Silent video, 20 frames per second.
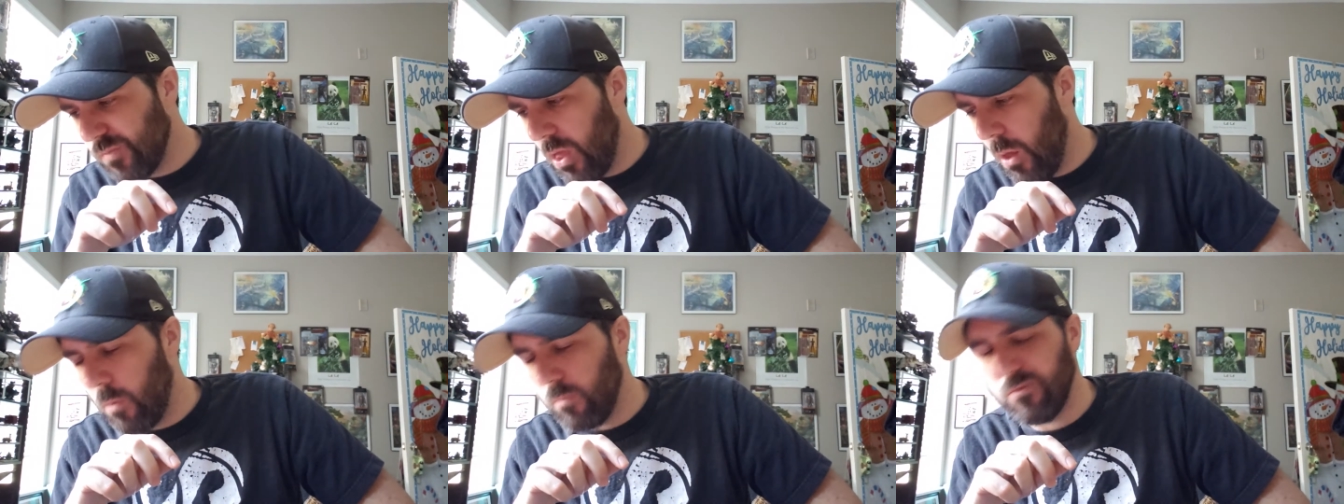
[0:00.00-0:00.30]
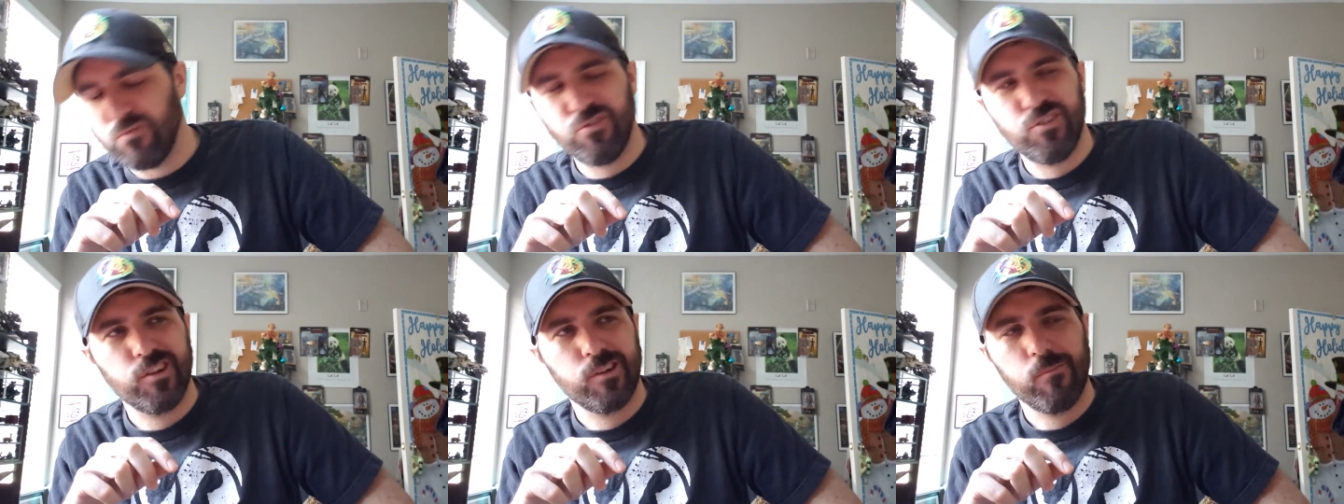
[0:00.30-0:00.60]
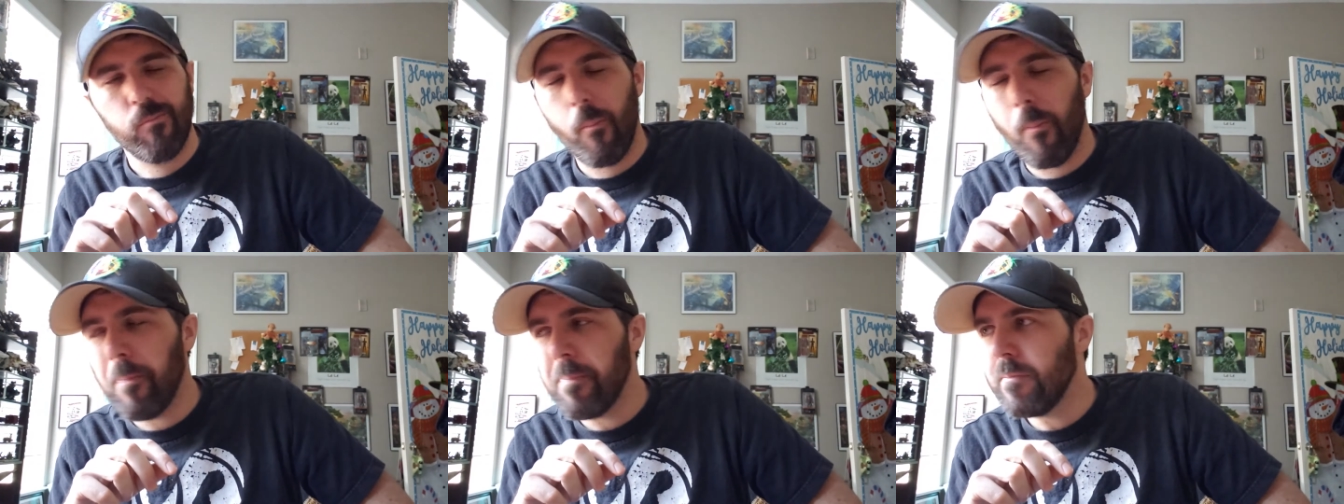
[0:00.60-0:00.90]
one
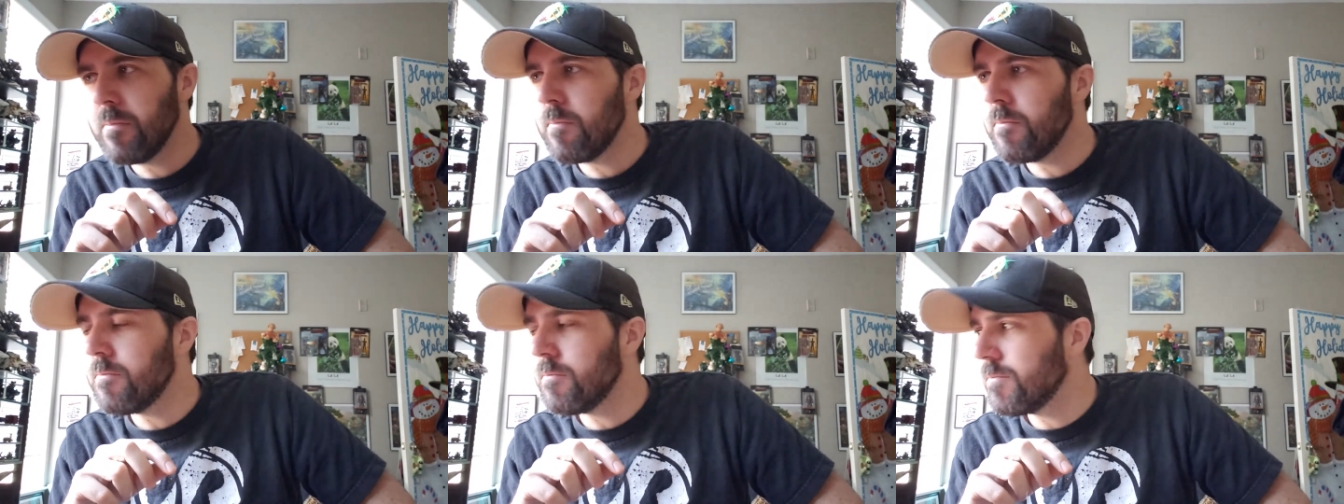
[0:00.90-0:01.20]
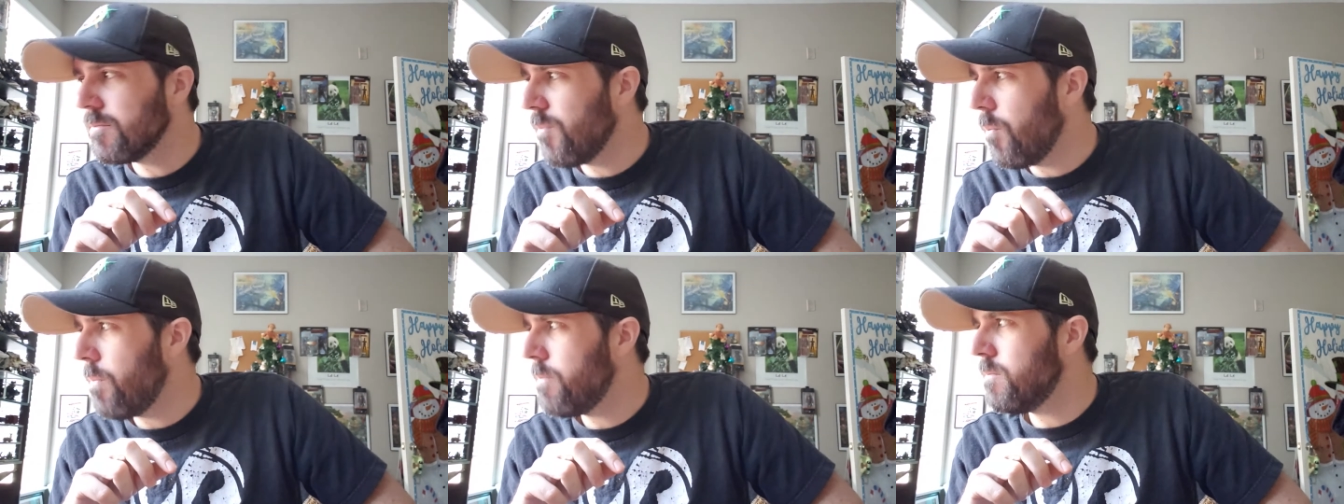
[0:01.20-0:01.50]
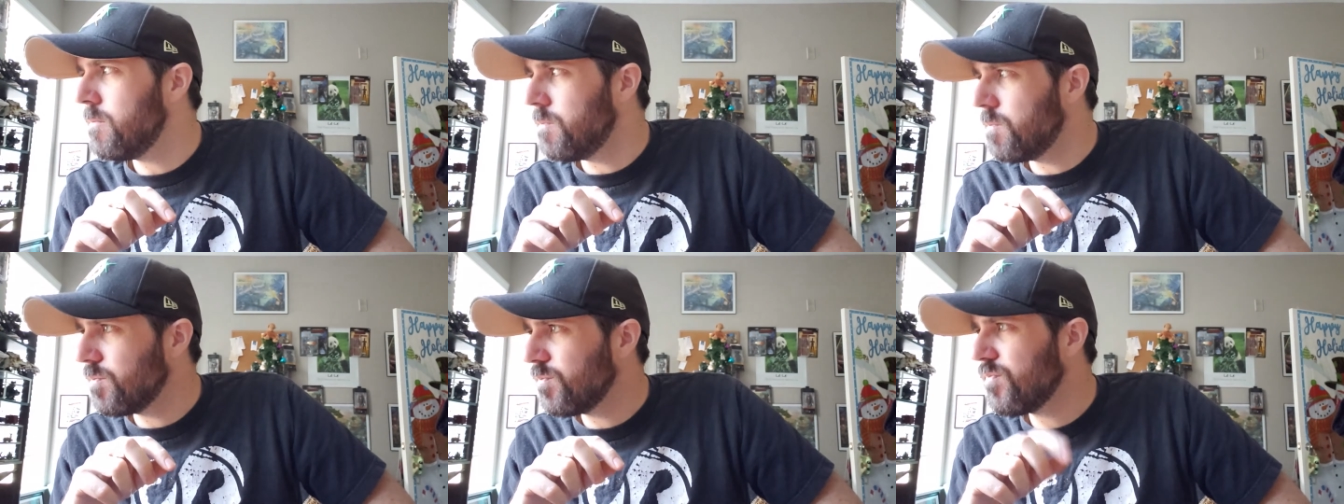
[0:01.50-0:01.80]
second.
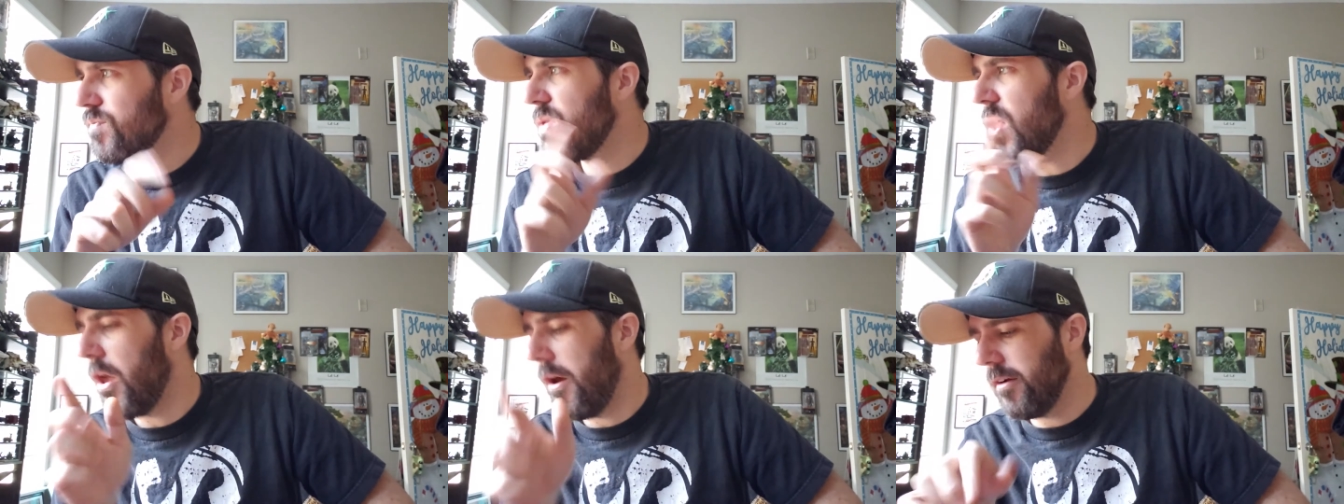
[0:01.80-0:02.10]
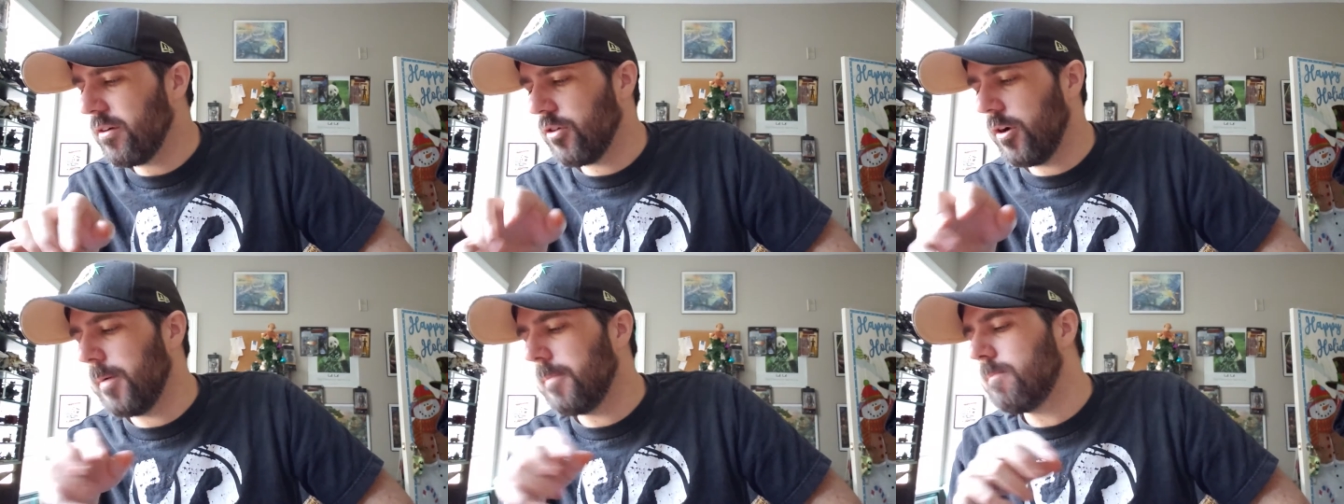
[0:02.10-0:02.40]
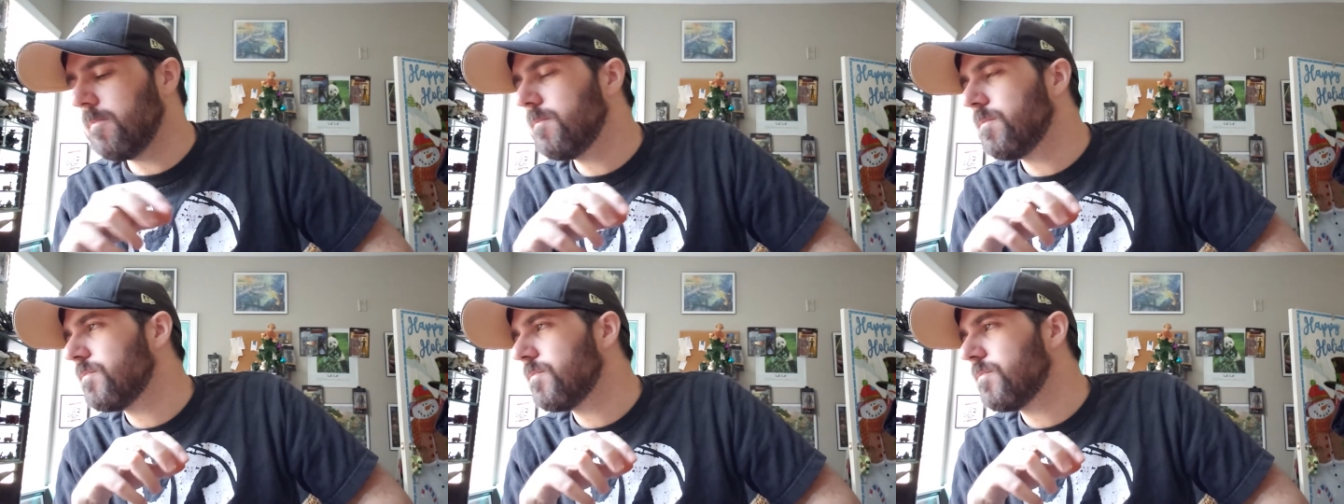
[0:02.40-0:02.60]
That's good.